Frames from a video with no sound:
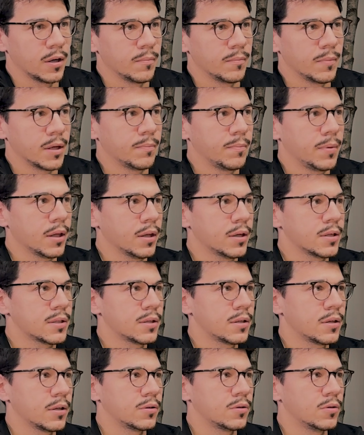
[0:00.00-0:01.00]
But by
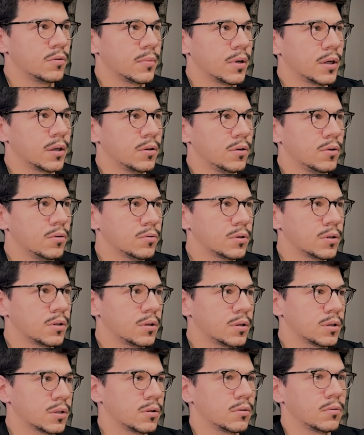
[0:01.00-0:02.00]
listening to my
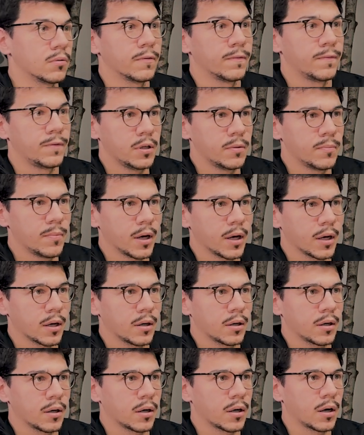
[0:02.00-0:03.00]
users, to the feedback,
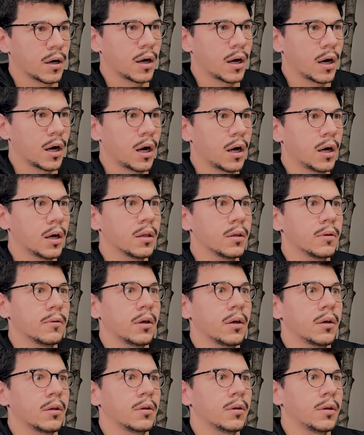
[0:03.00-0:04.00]
I'll
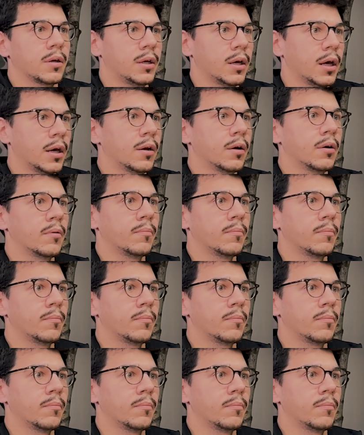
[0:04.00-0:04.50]
get a